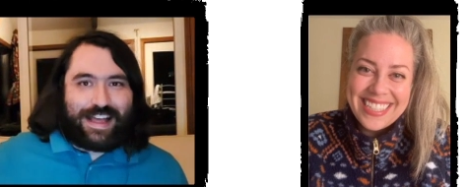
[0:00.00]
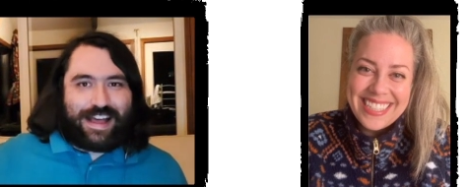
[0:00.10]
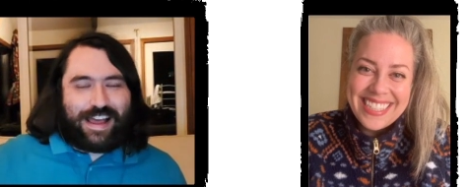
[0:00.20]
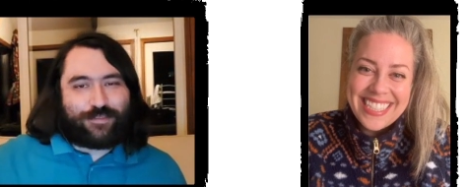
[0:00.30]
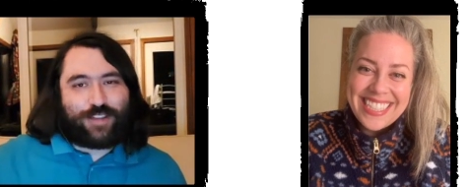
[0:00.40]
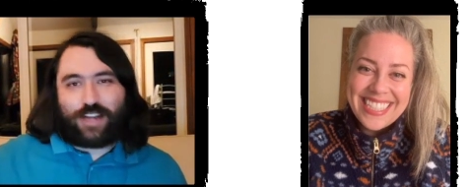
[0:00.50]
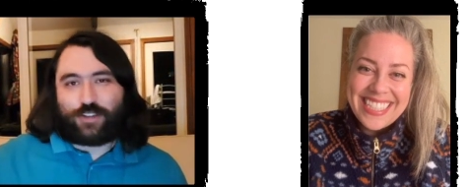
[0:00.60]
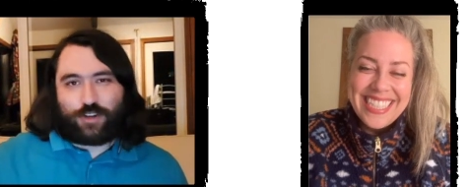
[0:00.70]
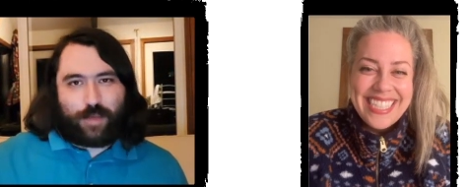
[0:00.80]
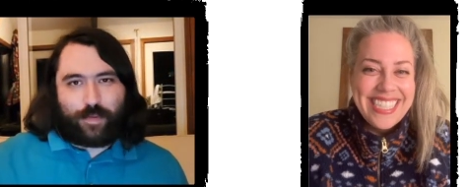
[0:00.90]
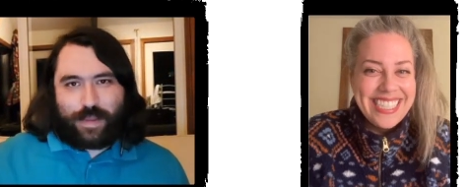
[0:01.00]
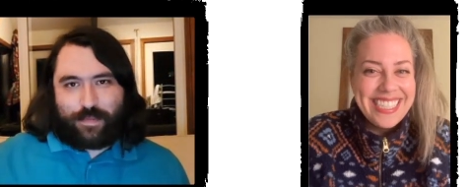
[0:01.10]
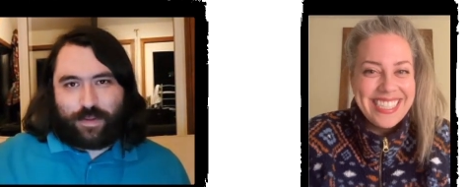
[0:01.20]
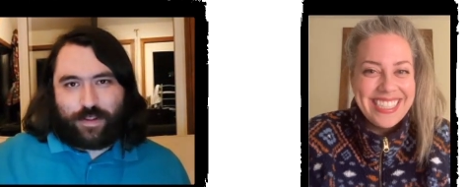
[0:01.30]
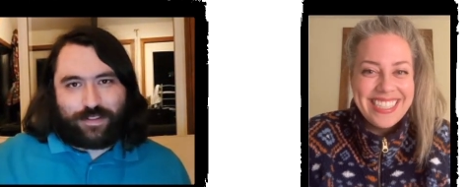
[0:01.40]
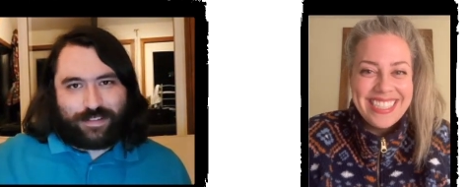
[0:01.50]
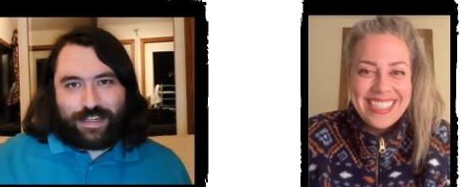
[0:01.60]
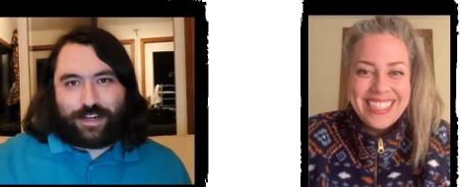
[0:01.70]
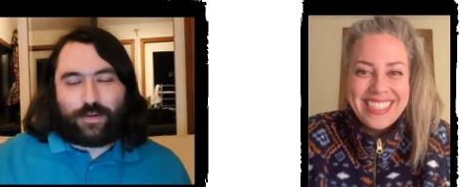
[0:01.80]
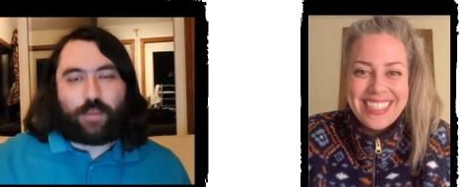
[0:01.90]
Speaker 1: I've talked to a couple people,
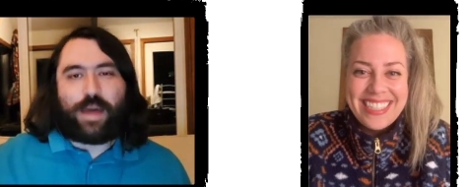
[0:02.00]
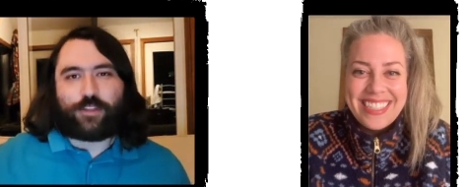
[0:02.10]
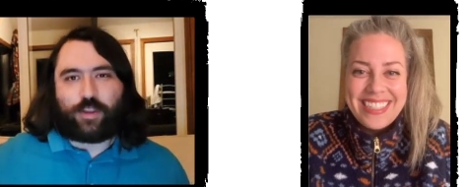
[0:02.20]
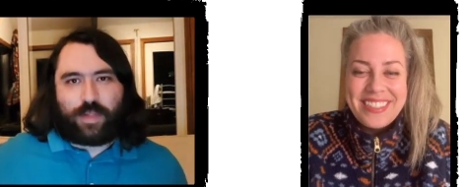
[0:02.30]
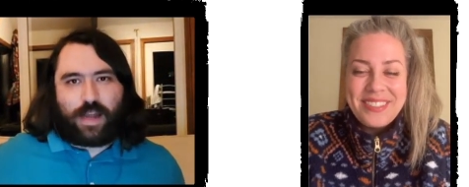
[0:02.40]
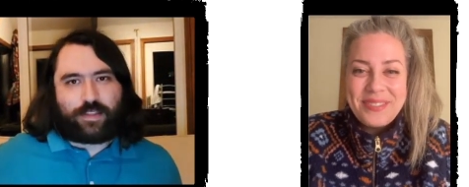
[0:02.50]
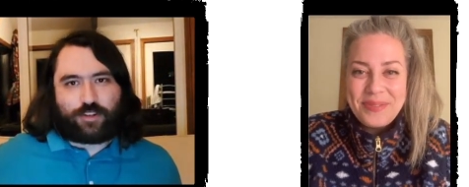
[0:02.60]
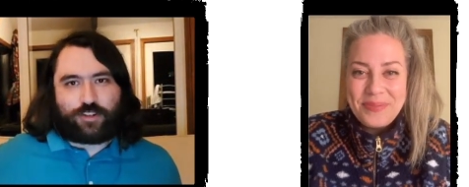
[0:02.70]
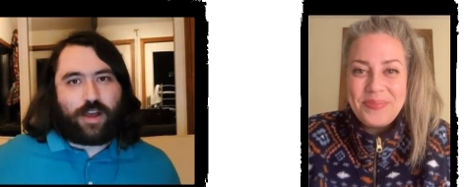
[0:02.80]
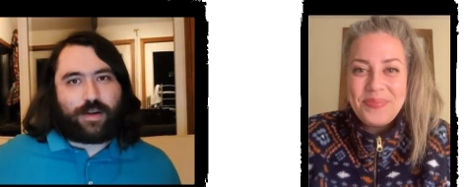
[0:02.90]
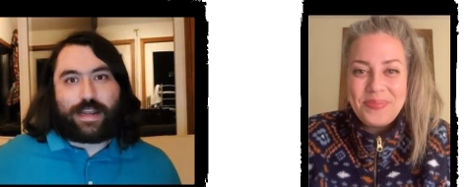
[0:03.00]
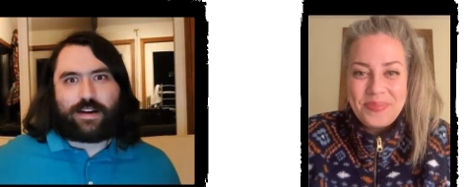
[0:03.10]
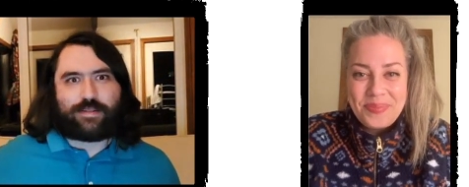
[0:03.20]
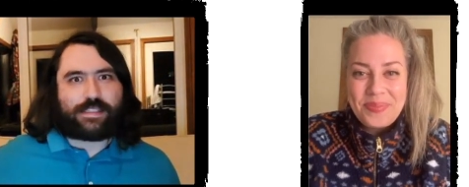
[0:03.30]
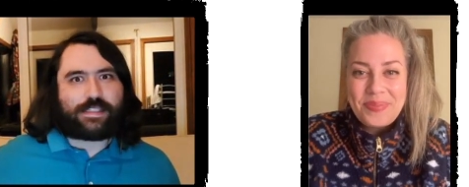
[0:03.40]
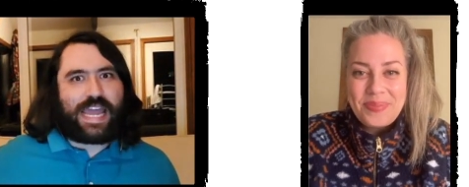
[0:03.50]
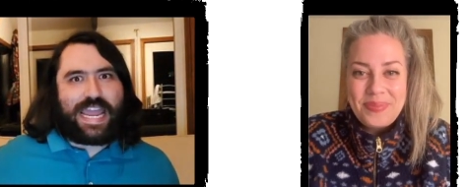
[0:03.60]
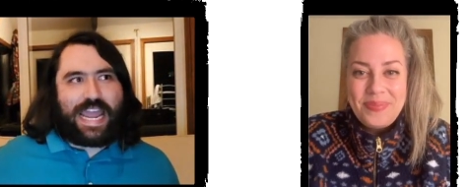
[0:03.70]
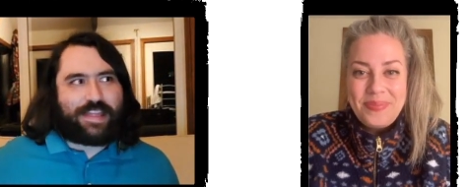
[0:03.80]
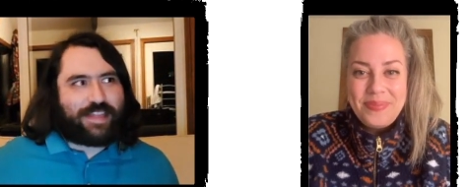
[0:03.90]
you know, about the plot of the show, and I always say,
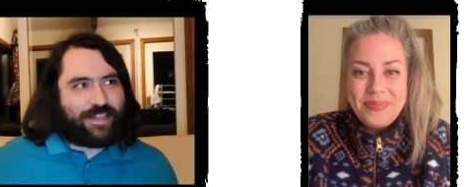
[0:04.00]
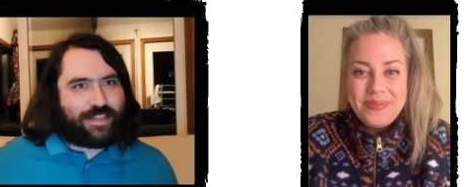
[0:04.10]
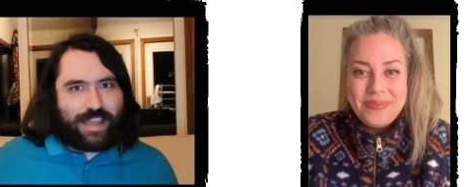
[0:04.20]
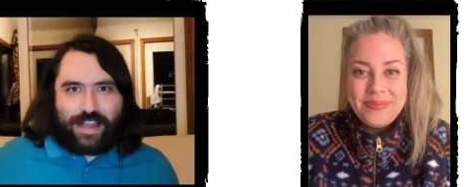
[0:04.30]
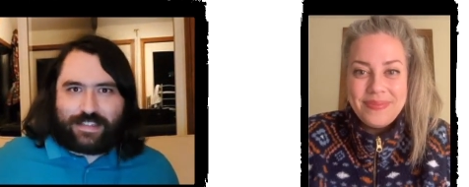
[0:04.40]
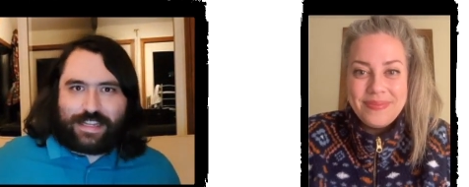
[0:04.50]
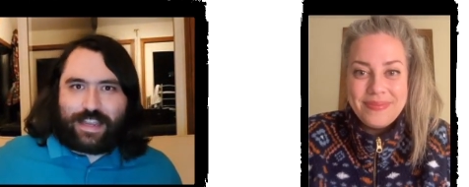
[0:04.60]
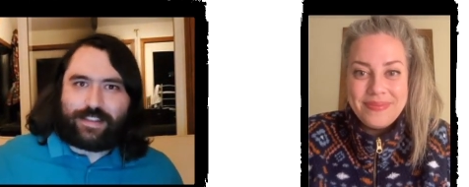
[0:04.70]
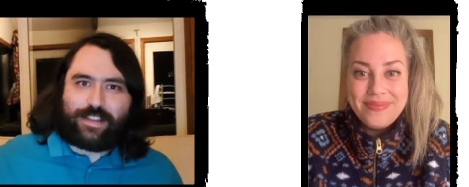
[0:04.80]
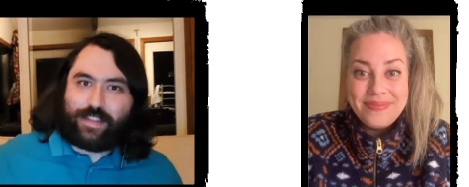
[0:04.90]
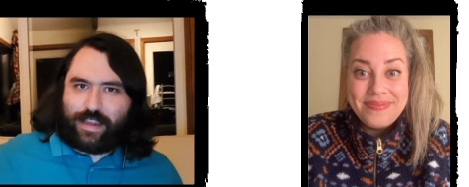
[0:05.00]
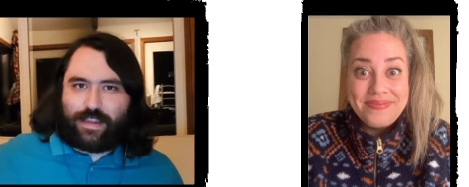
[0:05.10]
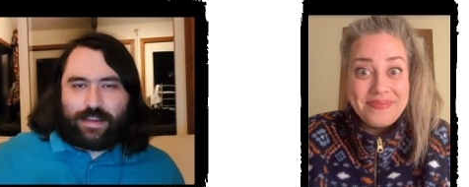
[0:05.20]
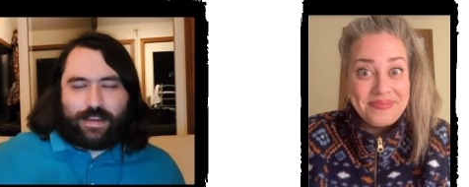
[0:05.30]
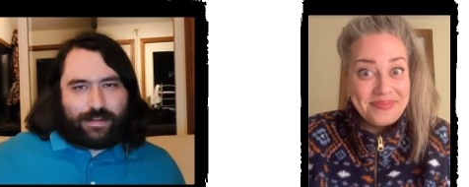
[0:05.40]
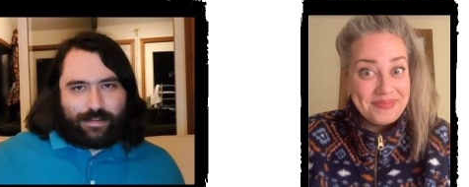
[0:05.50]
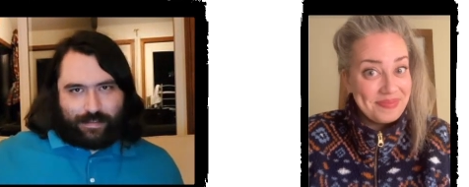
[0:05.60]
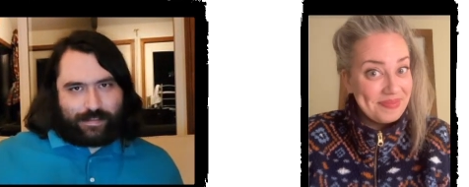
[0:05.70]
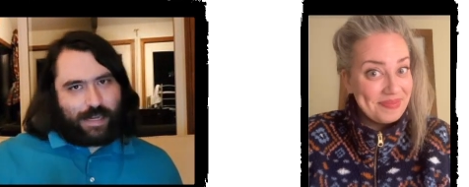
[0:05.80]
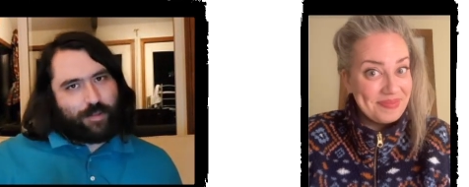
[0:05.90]
and then the ending, and then they,
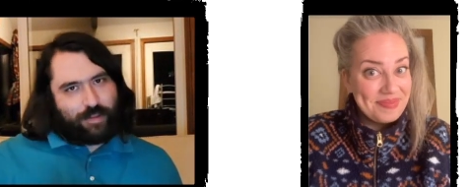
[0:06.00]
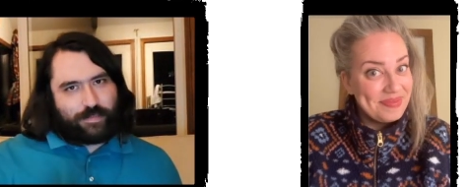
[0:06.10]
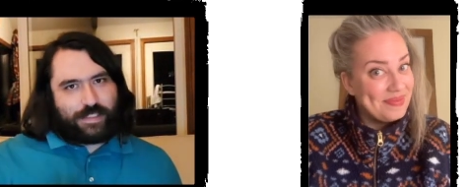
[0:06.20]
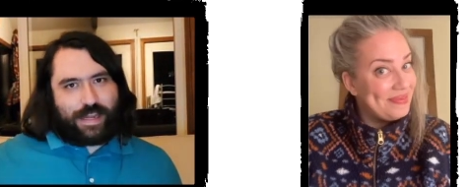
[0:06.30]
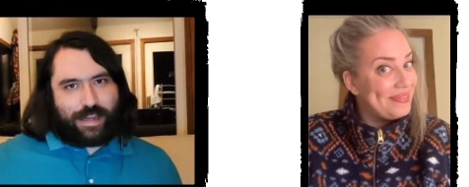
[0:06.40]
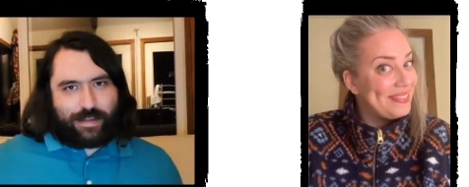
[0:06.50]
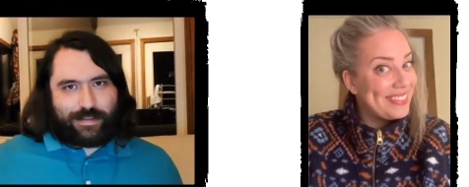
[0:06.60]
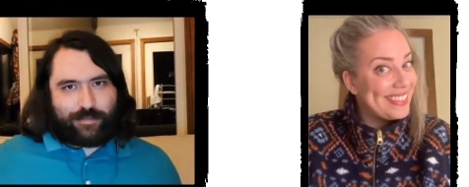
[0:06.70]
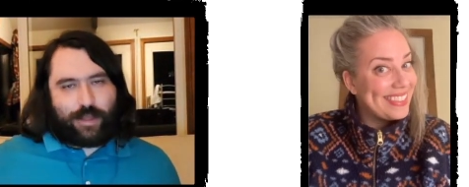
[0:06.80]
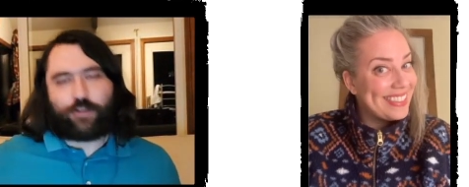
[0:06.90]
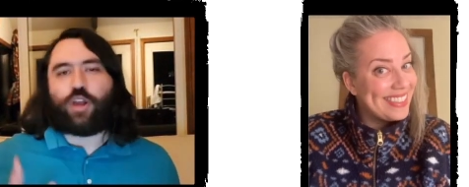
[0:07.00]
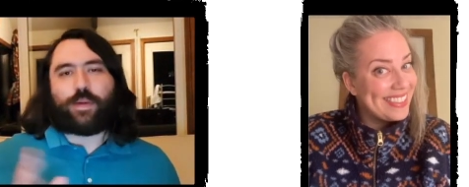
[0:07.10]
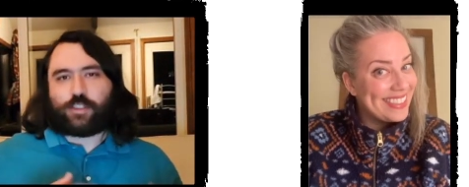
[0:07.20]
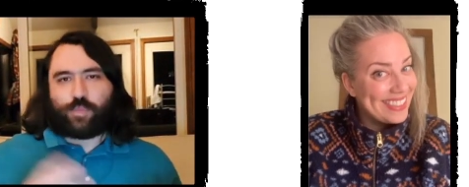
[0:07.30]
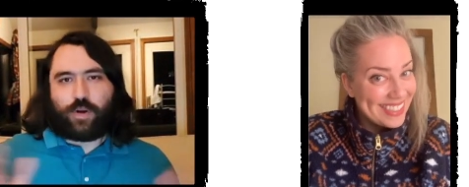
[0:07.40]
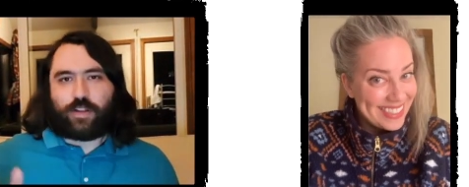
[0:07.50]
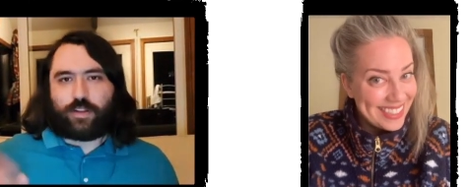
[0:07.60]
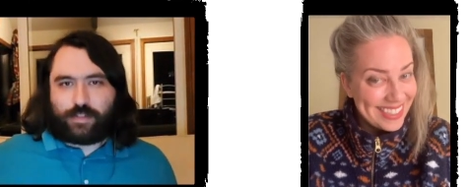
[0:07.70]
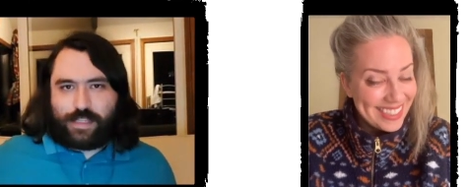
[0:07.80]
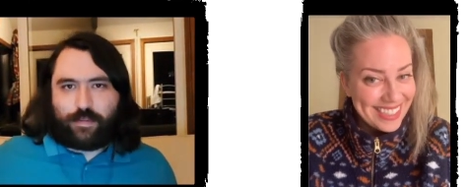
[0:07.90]
some of them say, well, I don't care about
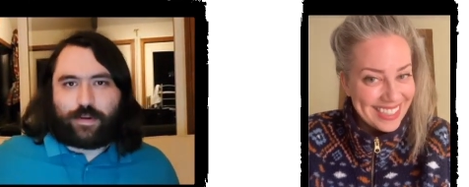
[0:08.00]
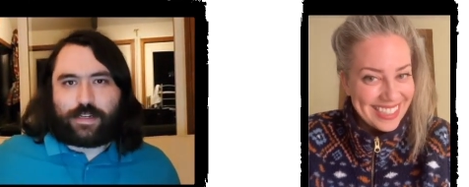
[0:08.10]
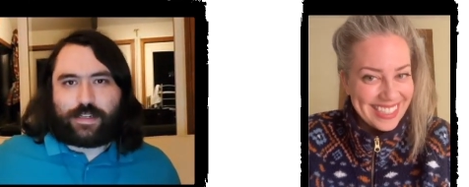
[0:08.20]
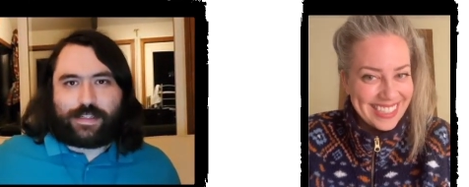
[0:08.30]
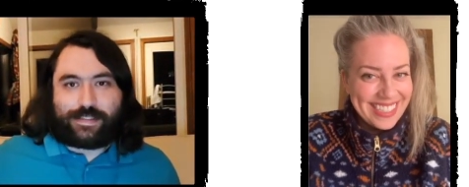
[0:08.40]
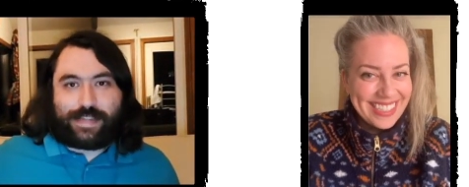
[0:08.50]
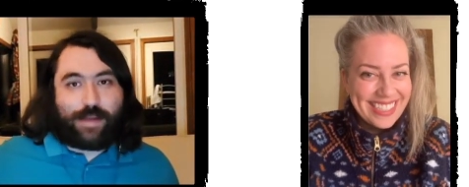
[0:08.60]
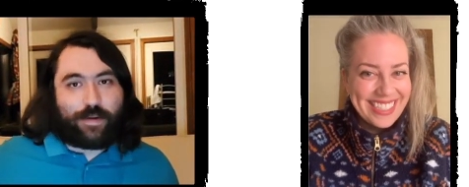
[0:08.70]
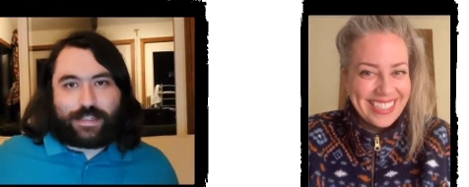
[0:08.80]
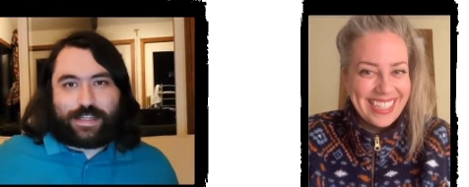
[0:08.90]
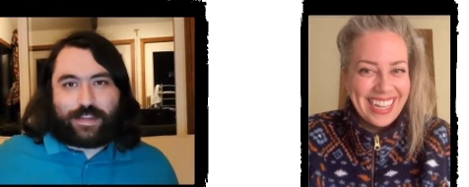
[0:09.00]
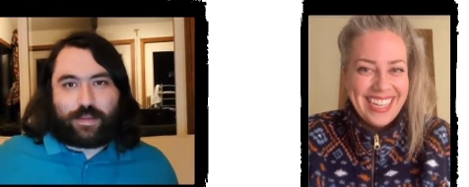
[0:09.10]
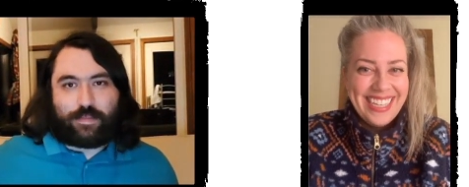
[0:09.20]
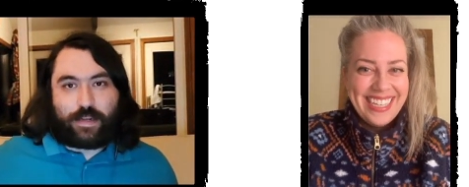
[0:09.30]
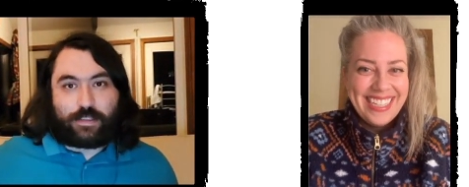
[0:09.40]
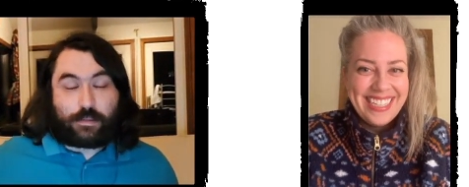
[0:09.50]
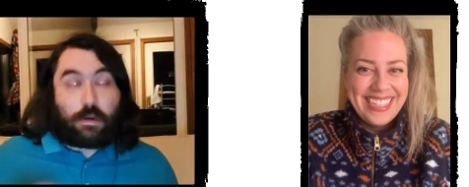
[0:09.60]
spoilers. Tell me what it is. And when I tell them, they're just,